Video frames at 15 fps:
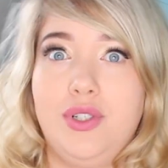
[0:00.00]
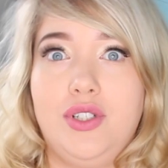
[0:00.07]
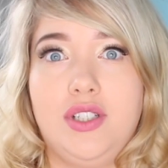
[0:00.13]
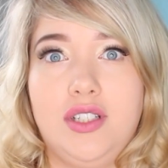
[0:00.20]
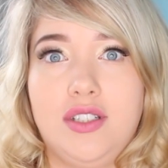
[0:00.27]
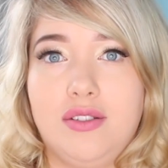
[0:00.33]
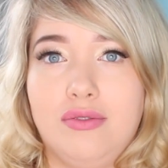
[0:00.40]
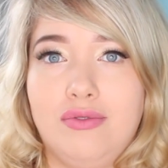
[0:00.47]
which
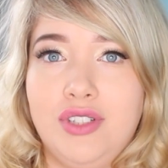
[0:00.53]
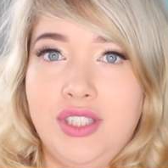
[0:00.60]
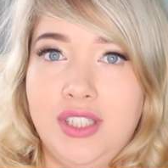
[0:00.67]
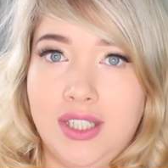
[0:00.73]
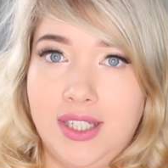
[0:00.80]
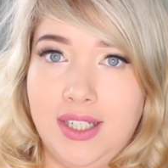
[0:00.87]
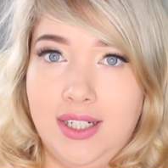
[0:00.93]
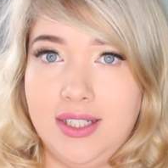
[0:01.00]
is
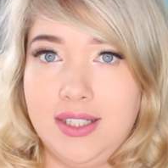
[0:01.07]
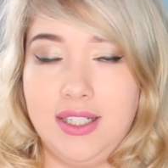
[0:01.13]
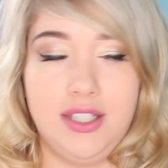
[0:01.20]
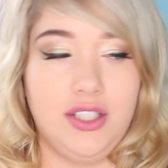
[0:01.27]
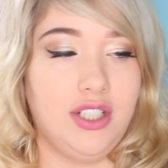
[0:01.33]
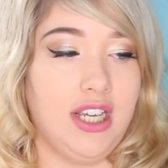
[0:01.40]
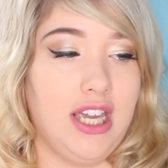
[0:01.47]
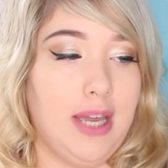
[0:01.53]

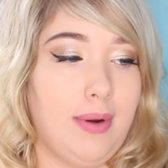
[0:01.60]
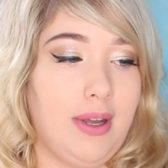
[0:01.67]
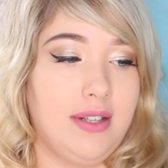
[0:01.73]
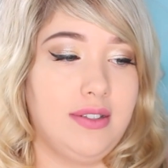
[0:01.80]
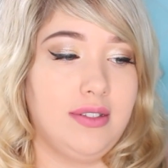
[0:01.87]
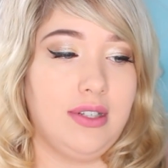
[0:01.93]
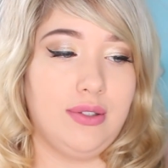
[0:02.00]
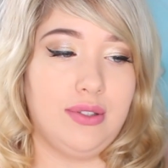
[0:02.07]
ridiculously cheap,
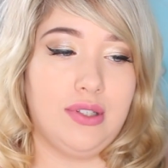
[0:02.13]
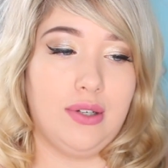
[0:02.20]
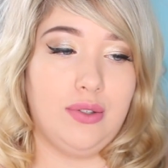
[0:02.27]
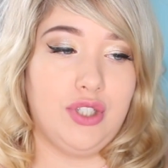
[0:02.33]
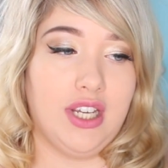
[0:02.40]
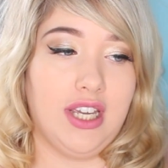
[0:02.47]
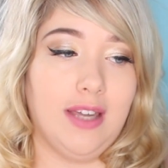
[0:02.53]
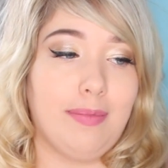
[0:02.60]
like so
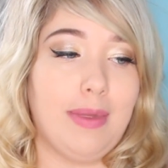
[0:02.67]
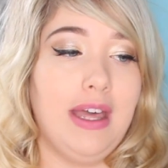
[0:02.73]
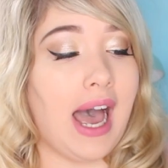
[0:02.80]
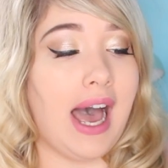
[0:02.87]
cheap.